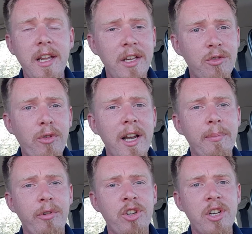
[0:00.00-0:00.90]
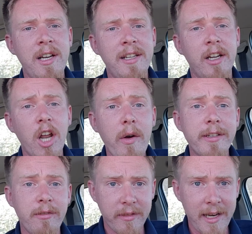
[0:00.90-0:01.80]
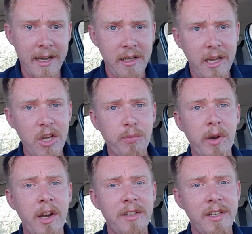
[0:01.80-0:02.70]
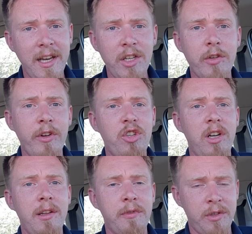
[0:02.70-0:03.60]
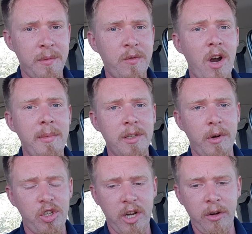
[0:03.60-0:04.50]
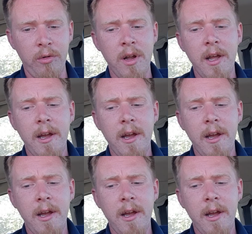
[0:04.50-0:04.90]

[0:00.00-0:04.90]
it is greatly appreciated. I know I don't thank each person individually for subscribing to my channel,